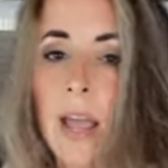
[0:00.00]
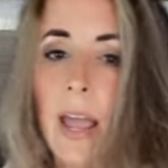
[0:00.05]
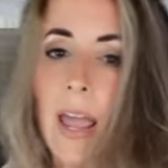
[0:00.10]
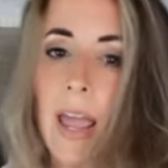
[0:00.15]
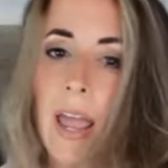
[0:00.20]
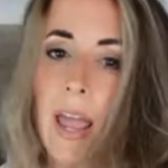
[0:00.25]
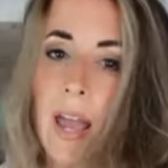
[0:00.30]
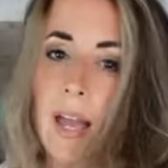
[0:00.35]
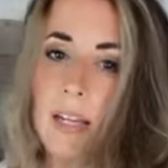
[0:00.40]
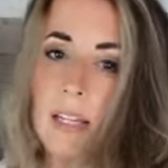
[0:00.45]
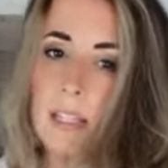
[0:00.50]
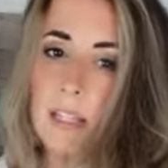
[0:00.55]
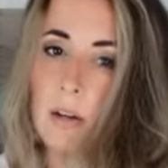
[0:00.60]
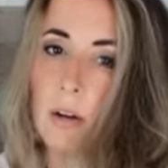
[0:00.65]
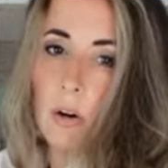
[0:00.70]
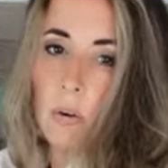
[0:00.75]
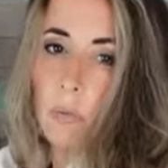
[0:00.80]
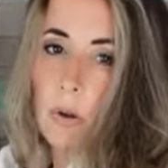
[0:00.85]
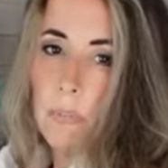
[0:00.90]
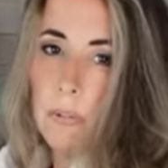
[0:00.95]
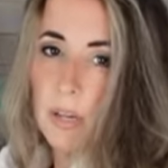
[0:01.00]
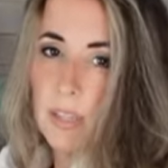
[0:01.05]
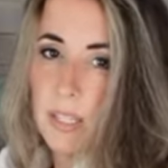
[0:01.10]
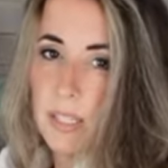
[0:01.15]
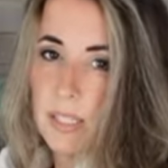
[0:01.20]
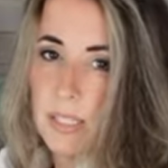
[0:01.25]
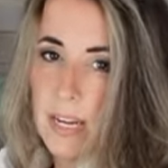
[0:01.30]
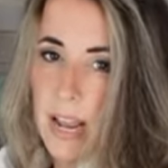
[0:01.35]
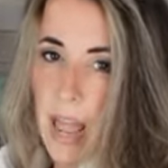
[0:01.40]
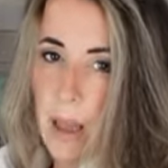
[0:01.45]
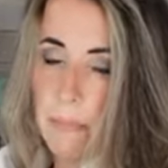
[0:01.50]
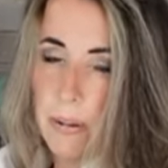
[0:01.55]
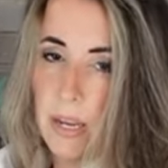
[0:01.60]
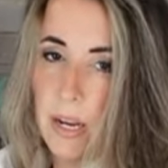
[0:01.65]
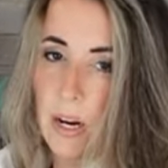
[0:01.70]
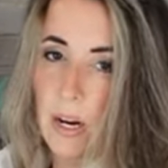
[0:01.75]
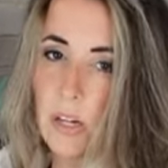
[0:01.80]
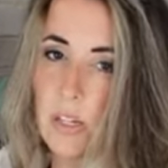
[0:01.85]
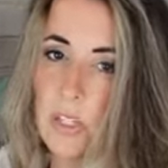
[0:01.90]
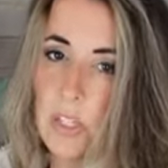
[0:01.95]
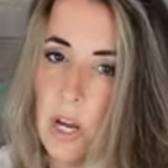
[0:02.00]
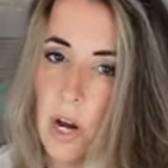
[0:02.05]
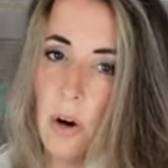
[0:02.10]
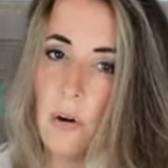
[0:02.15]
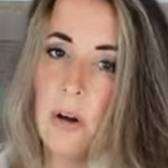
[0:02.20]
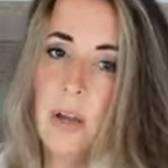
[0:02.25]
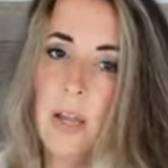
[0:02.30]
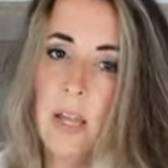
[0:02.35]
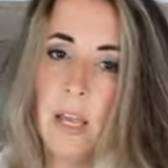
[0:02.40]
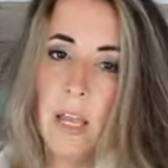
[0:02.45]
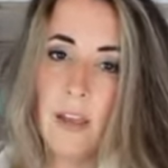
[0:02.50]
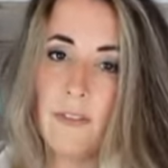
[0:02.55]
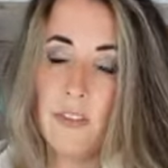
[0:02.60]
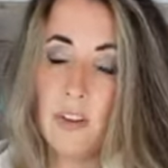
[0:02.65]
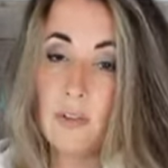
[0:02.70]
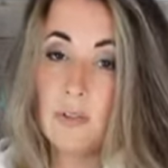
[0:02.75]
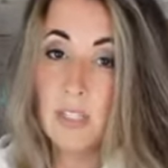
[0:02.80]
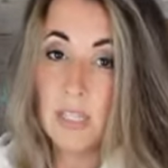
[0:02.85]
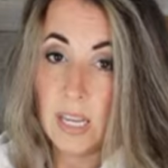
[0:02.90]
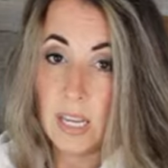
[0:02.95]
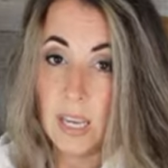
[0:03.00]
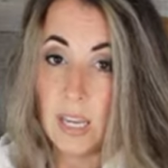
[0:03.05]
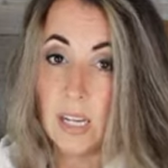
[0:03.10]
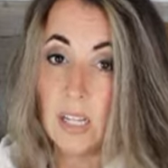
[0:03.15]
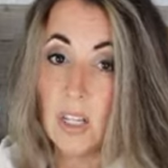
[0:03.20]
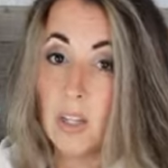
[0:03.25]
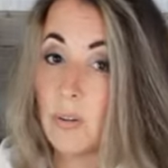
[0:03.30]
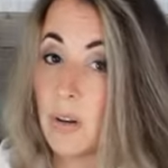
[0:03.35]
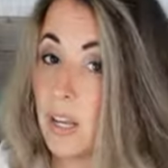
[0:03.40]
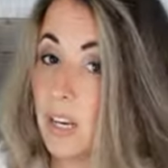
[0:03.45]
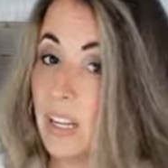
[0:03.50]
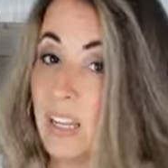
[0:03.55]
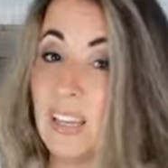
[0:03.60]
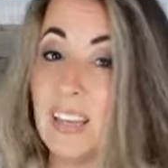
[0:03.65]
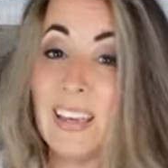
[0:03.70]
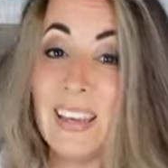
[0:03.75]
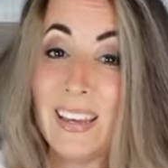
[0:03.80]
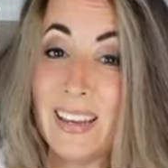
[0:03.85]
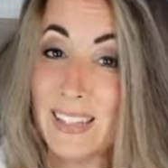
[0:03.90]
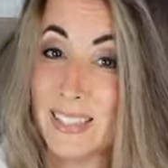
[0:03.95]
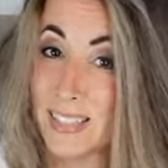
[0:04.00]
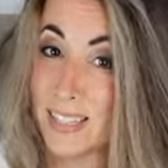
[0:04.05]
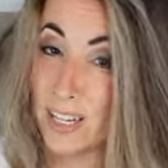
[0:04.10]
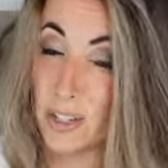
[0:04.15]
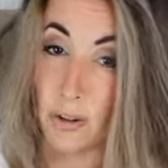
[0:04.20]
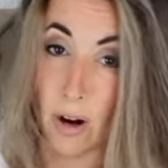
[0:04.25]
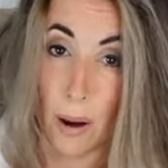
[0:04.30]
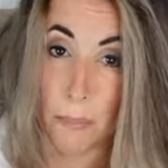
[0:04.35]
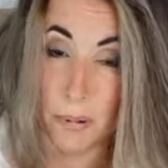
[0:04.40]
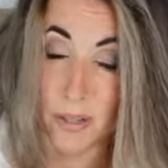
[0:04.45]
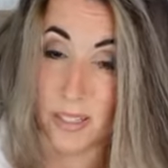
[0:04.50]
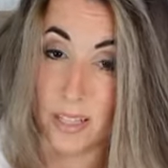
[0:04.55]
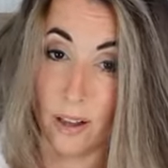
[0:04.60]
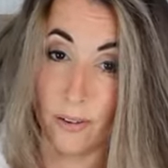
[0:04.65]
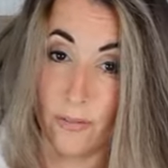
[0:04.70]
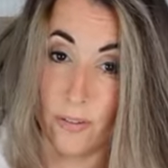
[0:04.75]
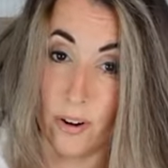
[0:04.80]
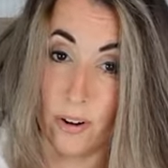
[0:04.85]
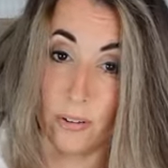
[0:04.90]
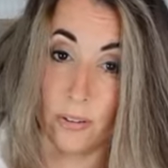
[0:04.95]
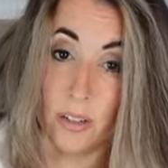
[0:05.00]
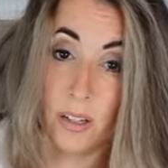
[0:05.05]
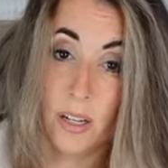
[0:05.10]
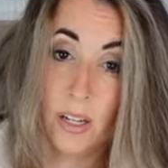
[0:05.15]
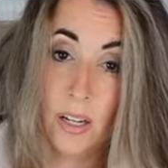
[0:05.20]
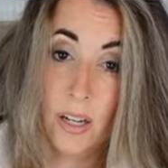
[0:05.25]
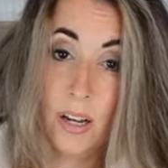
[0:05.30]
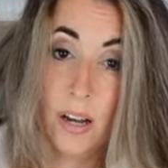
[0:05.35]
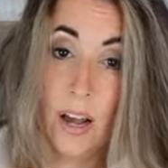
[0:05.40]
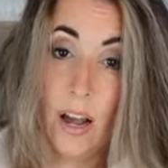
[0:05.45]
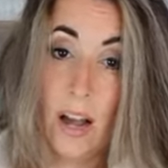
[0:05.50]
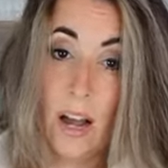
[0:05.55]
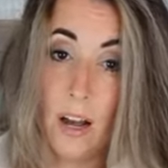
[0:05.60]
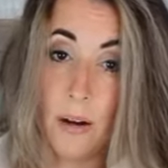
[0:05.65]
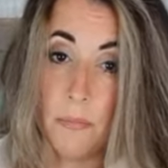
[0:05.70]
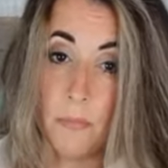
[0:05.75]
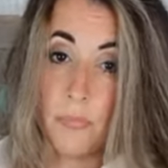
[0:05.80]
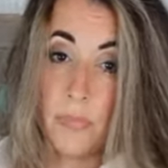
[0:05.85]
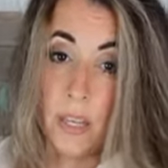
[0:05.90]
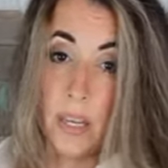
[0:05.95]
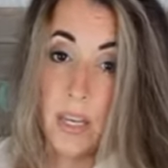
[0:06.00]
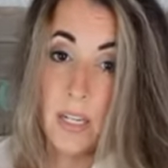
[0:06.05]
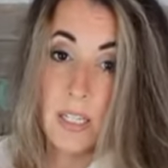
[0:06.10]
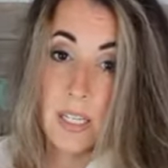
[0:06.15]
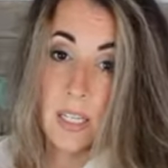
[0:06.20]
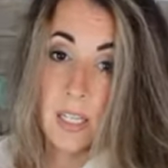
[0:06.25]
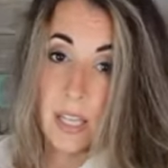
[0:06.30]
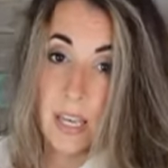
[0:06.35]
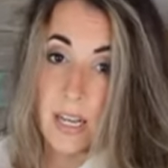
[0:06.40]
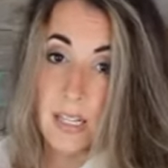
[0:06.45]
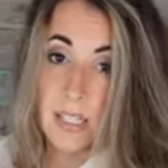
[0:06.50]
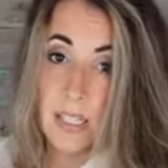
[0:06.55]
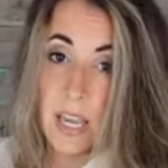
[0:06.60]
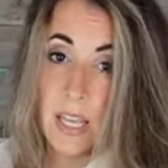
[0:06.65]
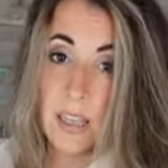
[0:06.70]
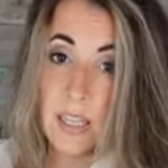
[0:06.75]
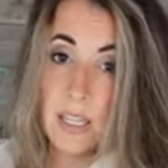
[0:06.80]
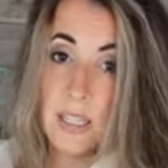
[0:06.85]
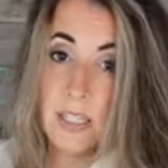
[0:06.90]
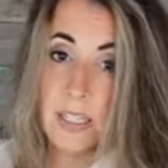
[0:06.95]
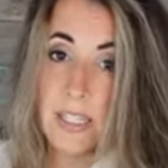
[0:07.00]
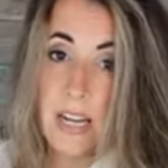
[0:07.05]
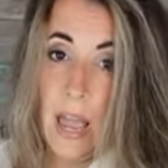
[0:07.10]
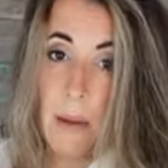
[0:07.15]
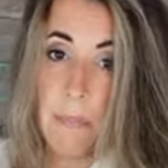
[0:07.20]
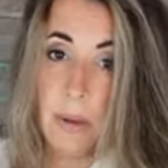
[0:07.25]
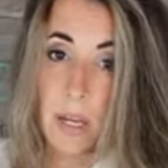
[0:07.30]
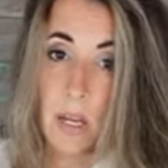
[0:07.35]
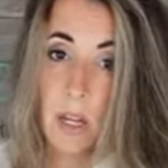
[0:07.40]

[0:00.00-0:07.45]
And we put the snap here. So if you did, you can easily drop a cell phone um, into this and then snap it